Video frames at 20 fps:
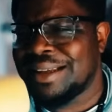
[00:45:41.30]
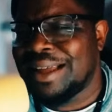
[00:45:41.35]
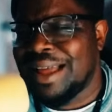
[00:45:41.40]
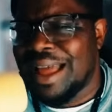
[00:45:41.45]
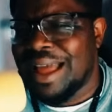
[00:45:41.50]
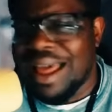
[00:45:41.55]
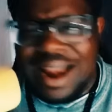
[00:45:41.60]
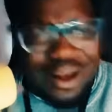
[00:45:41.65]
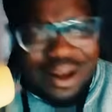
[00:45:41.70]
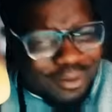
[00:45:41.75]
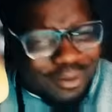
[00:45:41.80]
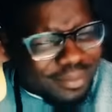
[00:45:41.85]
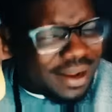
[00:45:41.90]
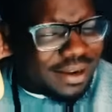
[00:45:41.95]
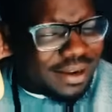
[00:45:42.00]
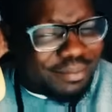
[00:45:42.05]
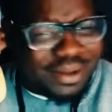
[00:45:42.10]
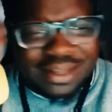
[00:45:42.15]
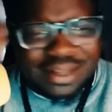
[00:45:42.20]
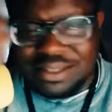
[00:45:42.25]
And I don't mean
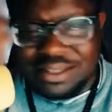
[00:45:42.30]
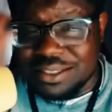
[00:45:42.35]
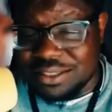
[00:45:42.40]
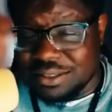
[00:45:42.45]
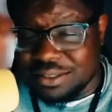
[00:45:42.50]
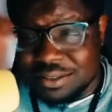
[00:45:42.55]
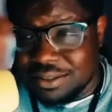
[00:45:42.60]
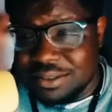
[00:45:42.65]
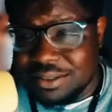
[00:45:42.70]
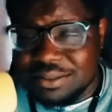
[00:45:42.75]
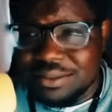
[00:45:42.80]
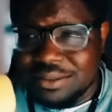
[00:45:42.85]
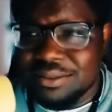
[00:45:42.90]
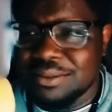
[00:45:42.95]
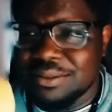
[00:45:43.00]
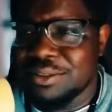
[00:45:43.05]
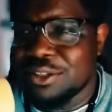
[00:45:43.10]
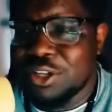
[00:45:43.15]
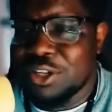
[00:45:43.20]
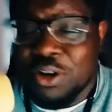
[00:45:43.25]
to be just
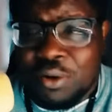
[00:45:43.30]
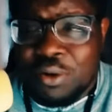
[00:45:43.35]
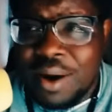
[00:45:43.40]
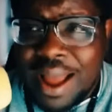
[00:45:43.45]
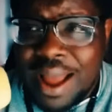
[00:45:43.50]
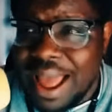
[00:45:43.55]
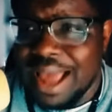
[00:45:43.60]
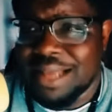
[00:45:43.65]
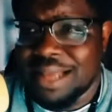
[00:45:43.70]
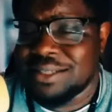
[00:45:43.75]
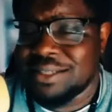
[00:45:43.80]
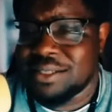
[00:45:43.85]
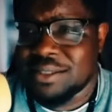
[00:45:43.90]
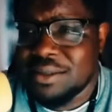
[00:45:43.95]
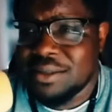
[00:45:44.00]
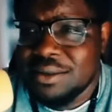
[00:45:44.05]
crass.